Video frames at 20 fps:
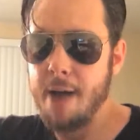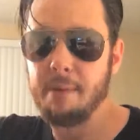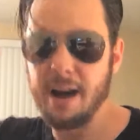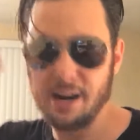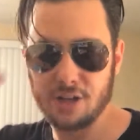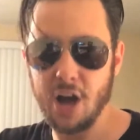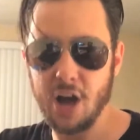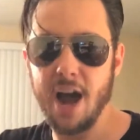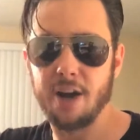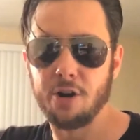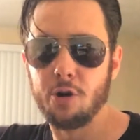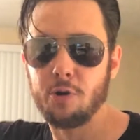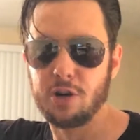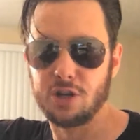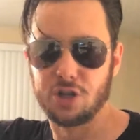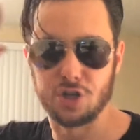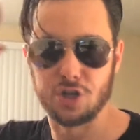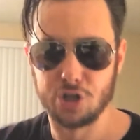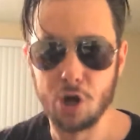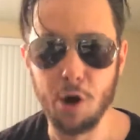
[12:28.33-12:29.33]
childhood
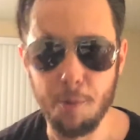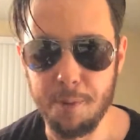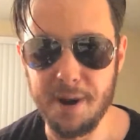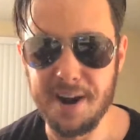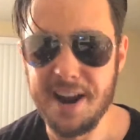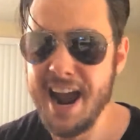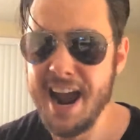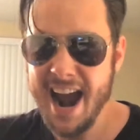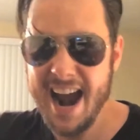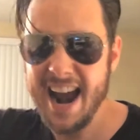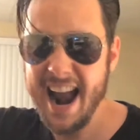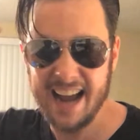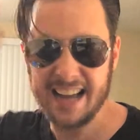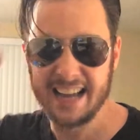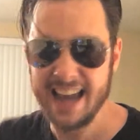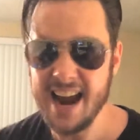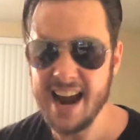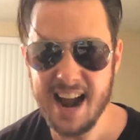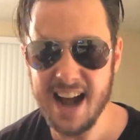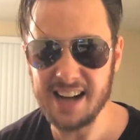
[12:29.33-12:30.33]
was stupid, and I
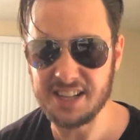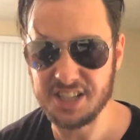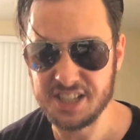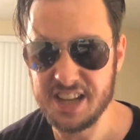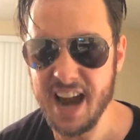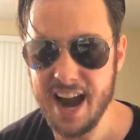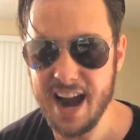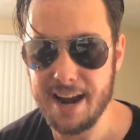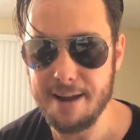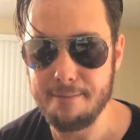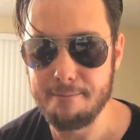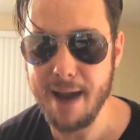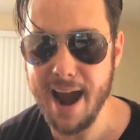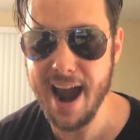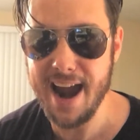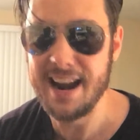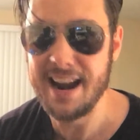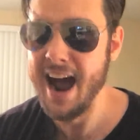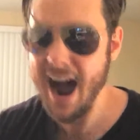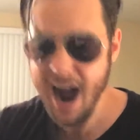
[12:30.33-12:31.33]
cannot stand it,
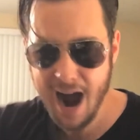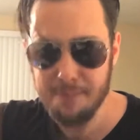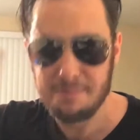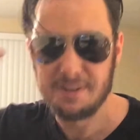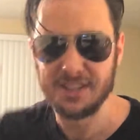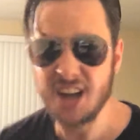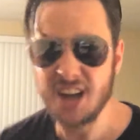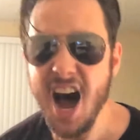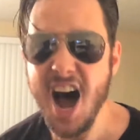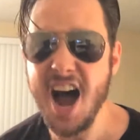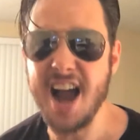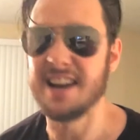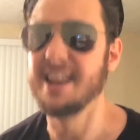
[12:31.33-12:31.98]
man. I'm done.